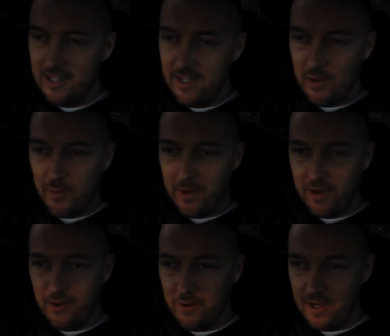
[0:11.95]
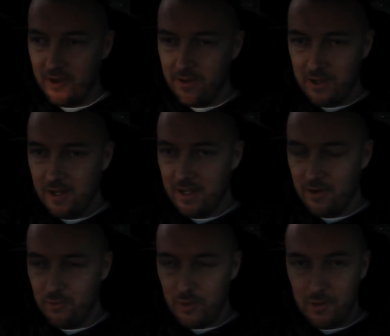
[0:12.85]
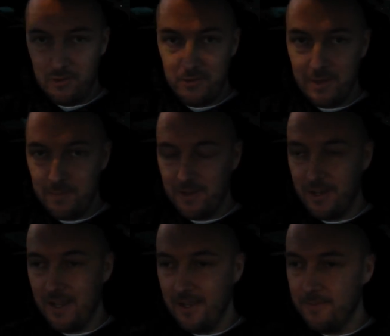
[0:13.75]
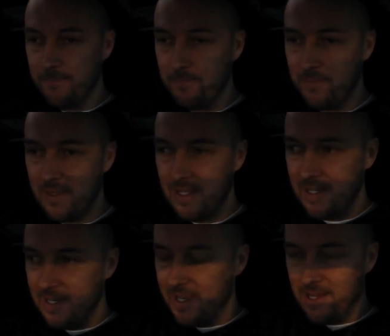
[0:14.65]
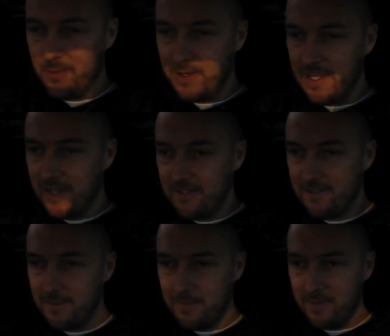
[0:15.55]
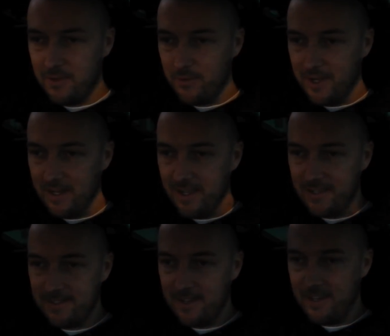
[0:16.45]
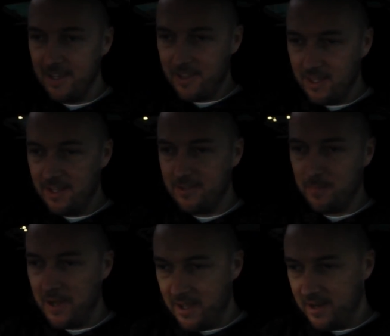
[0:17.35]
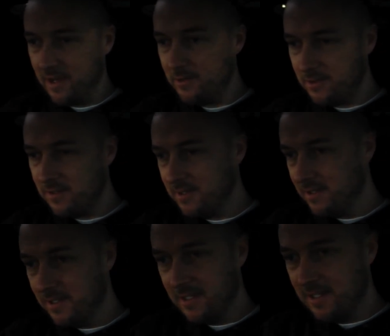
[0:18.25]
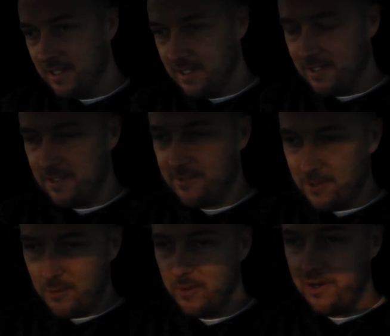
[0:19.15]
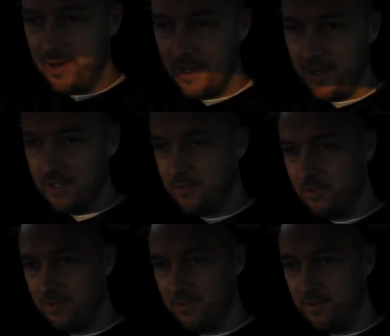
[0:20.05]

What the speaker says: We're going on a little road trip today, and we got some really exciting things planned out. So we're heading to